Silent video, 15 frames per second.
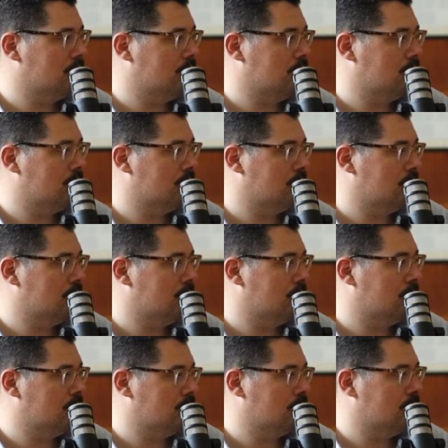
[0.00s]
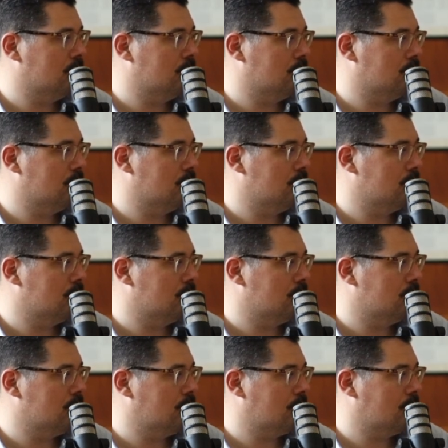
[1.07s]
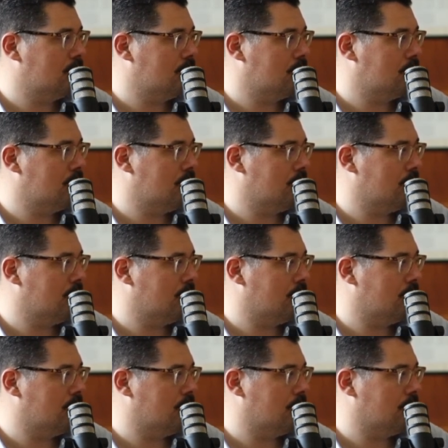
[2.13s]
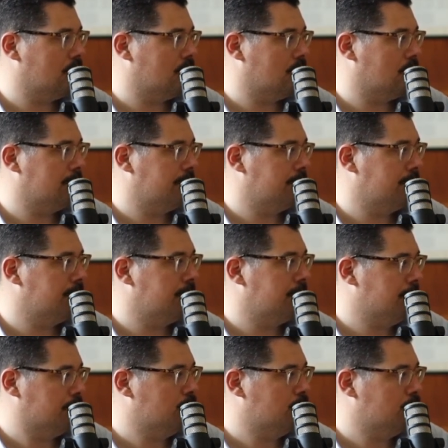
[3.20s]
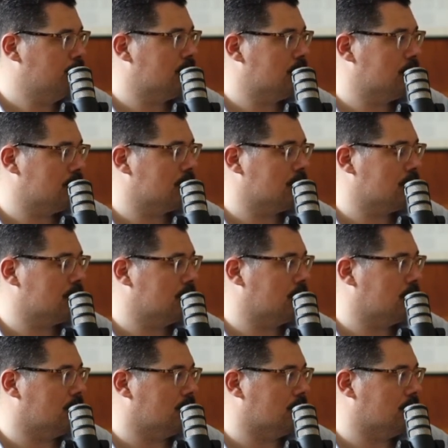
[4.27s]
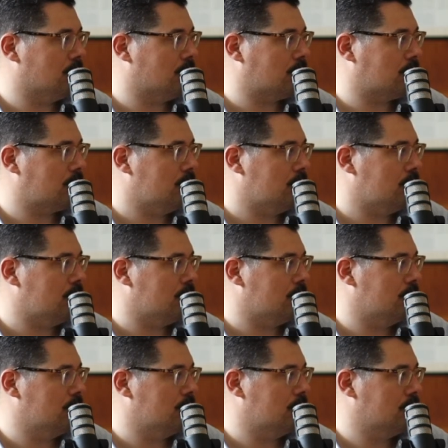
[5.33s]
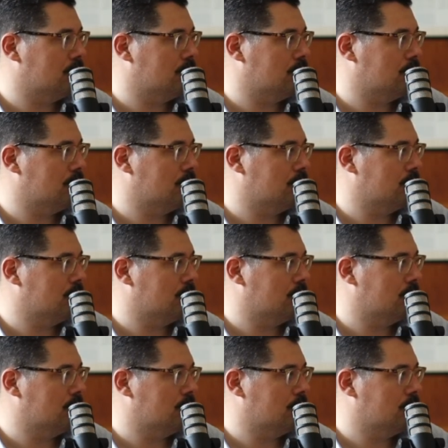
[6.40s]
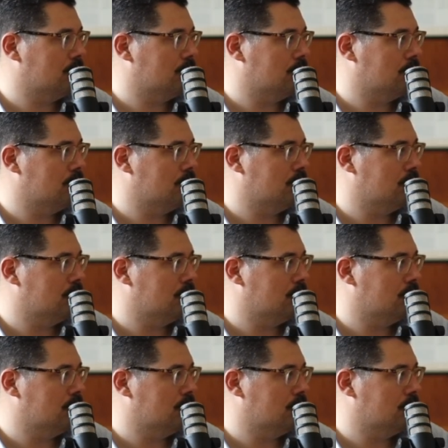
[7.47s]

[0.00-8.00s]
This person isn't speaking.